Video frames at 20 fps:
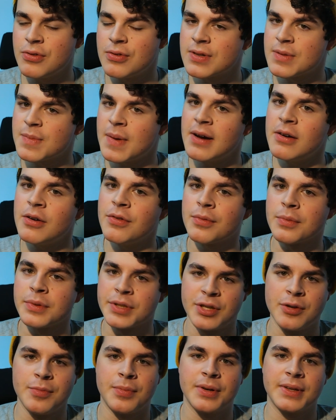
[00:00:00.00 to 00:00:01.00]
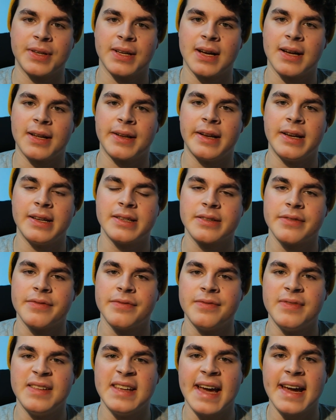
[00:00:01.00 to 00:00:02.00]
horsepower from a 2.9 litre
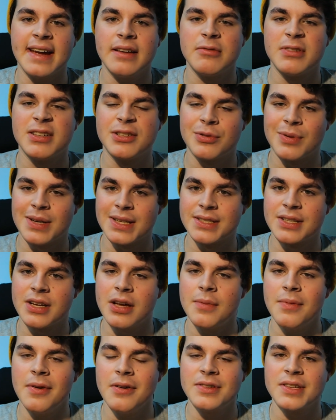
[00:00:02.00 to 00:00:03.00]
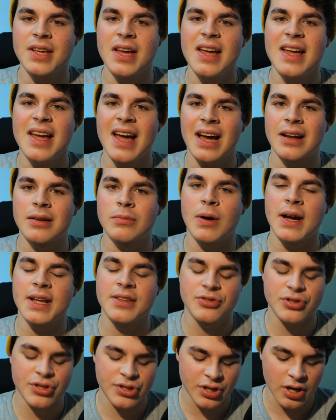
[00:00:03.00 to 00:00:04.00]
V8 with twin turbos, and
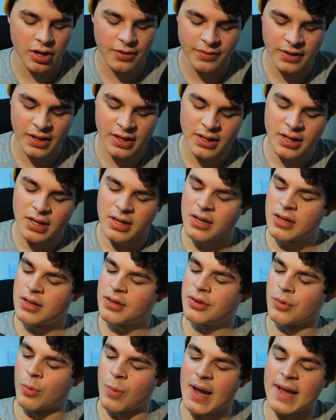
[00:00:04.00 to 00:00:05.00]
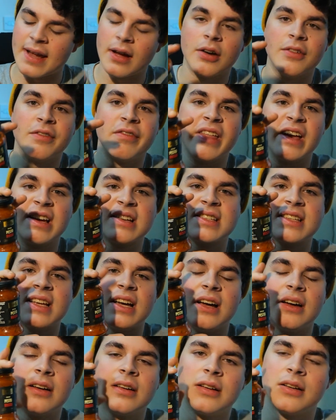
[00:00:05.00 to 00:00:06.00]
weighed just over the weight of this
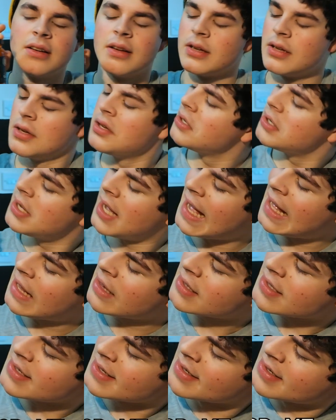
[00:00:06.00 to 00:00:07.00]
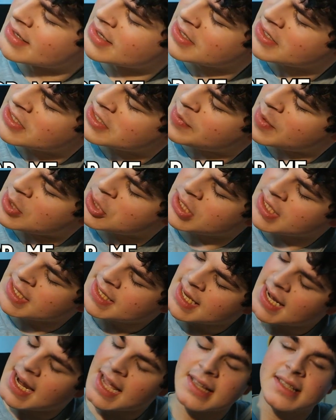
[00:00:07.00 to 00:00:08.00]
Audi specially
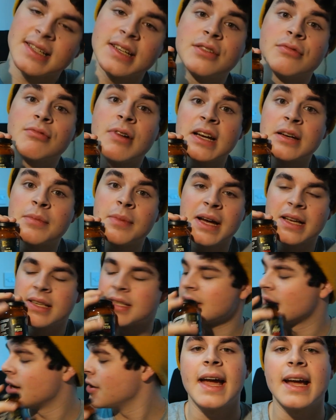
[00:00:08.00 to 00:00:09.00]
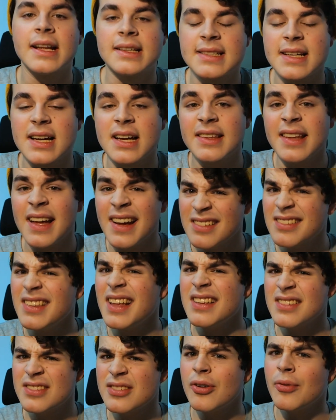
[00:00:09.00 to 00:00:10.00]
selected red Pesto.
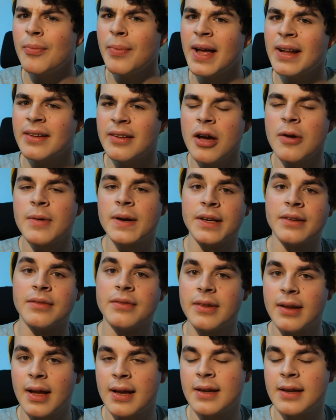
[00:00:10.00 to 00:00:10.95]
That's not bad going,